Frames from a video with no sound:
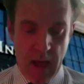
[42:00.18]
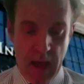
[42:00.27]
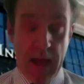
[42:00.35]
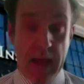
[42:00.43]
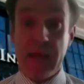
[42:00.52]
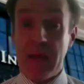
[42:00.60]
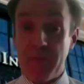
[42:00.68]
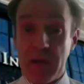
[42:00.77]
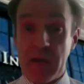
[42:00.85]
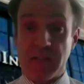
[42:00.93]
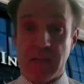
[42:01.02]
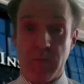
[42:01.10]
and even
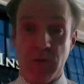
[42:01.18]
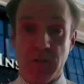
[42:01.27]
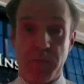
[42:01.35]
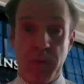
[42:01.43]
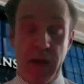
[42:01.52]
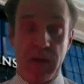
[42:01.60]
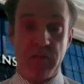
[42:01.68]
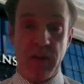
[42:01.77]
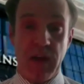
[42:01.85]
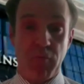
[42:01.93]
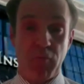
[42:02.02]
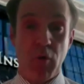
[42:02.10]
in some respects,
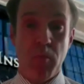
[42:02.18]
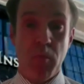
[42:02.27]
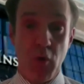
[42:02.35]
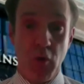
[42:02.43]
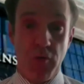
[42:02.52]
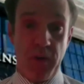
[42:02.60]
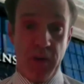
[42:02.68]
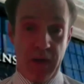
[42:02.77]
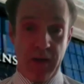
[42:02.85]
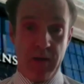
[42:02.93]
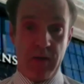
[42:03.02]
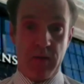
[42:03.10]

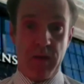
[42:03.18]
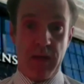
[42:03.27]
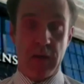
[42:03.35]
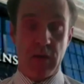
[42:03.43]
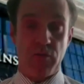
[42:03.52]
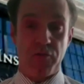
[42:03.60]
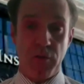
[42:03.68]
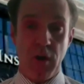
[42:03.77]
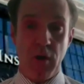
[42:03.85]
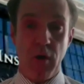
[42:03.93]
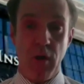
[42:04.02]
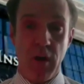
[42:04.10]
removing the
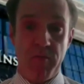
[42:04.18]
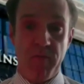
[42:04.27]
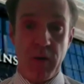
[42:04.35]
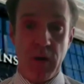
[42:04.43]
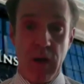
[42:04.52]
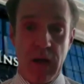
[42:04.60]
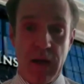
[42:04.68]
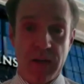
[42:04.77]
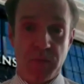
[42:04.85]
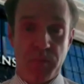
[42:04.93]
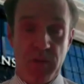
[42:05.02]
control of very large